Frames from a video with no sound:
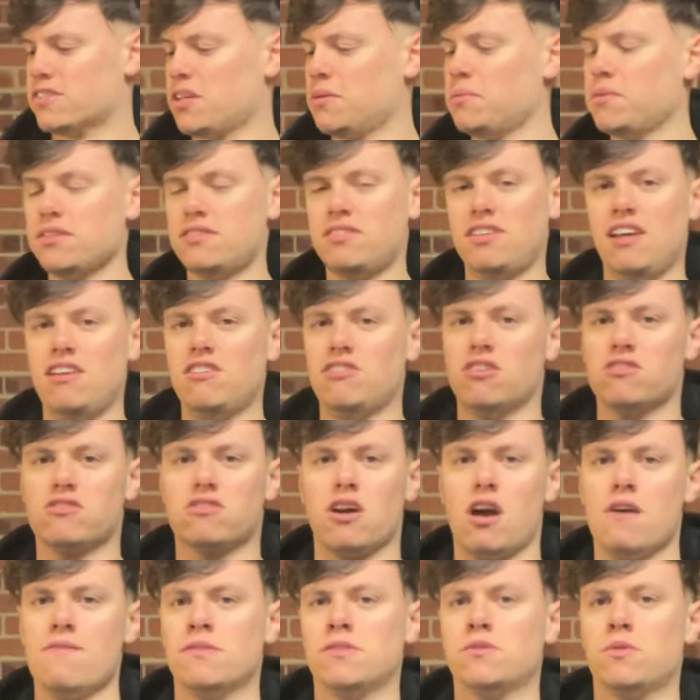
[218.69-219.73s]
Some of the T-shirts
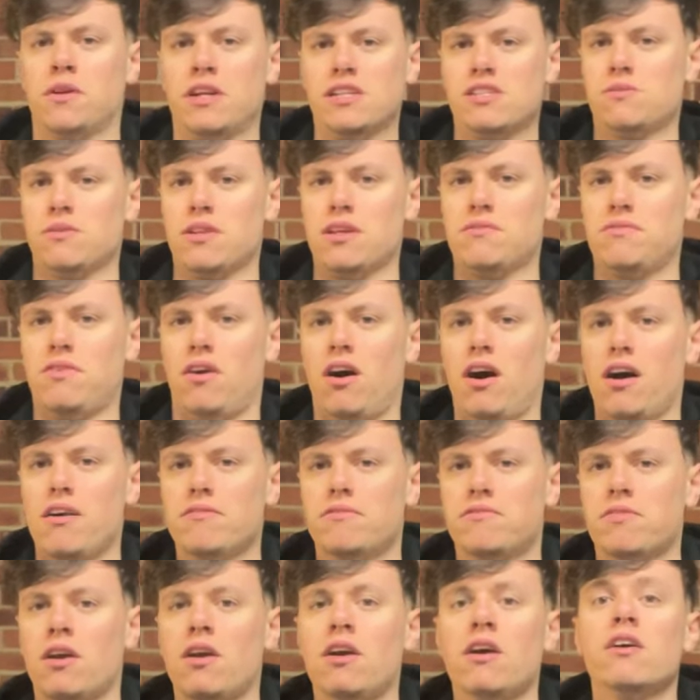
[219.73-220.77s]
go for 20 25
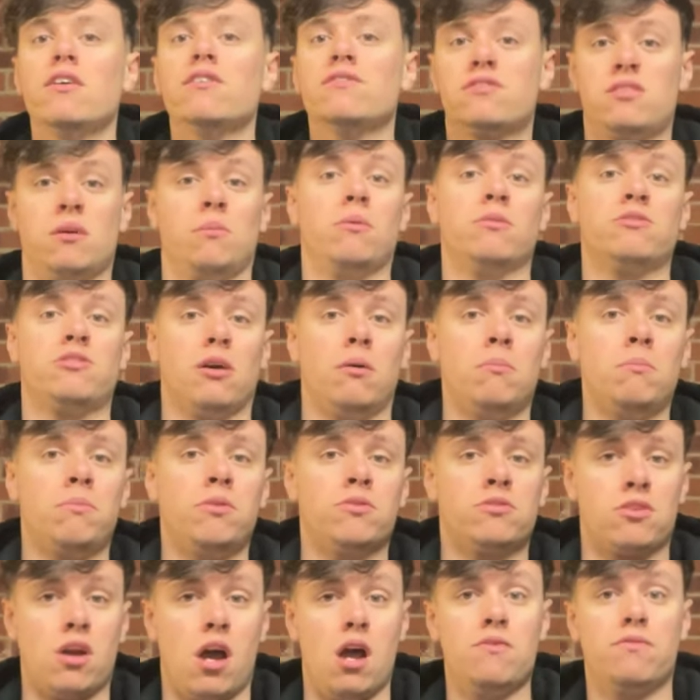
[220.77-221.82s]
some of the
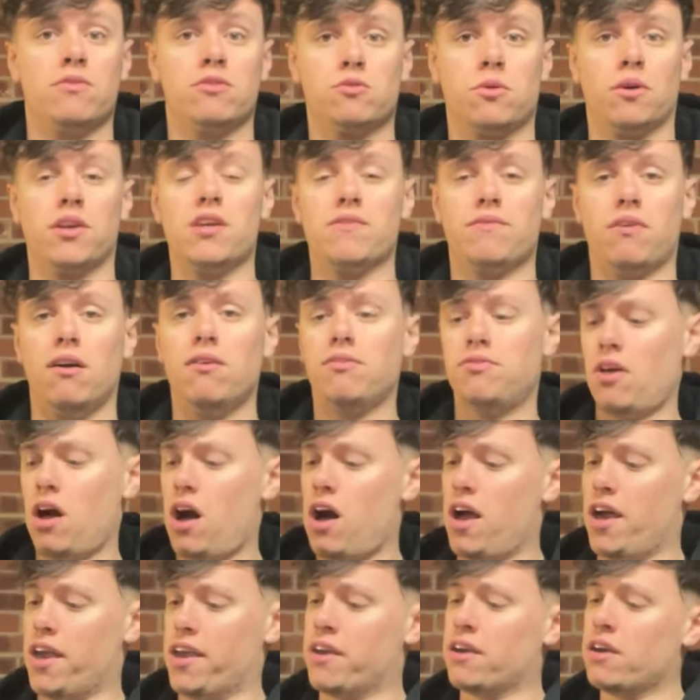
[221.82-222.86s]
jumpers go for 25
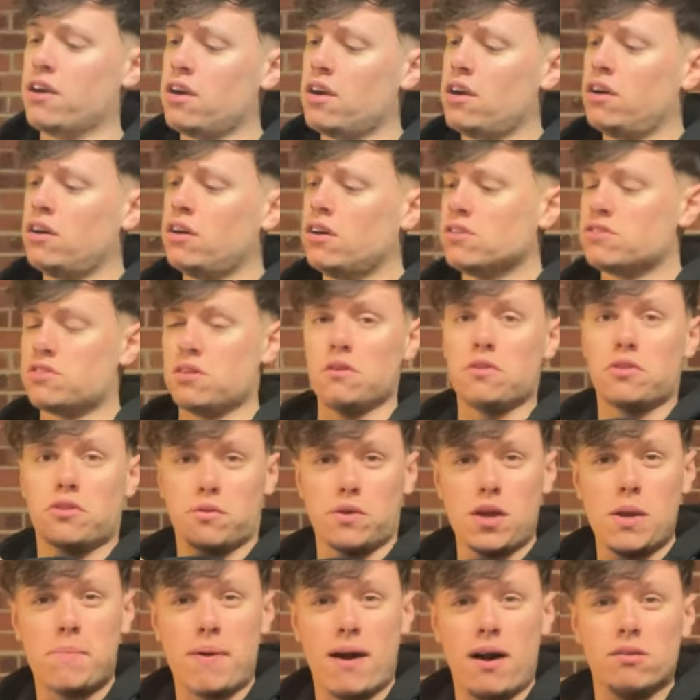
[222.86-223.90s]
30 So
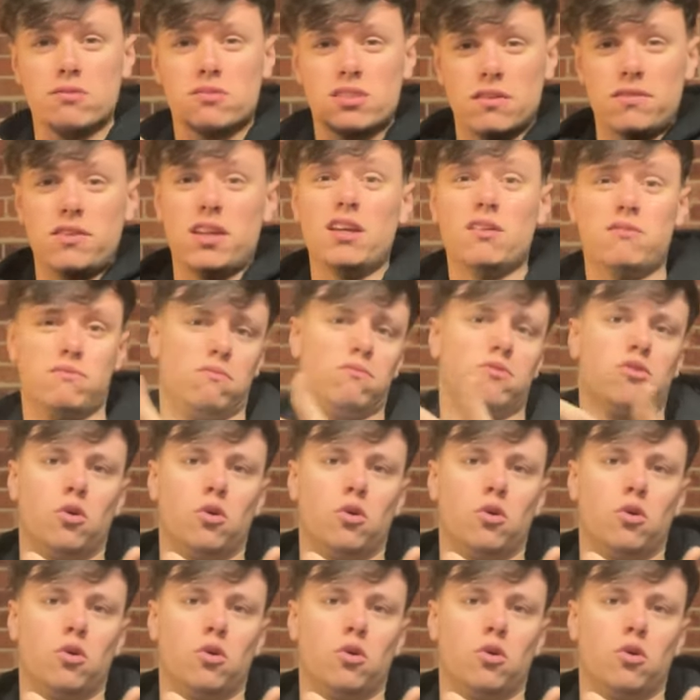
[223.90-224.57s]
£3.70,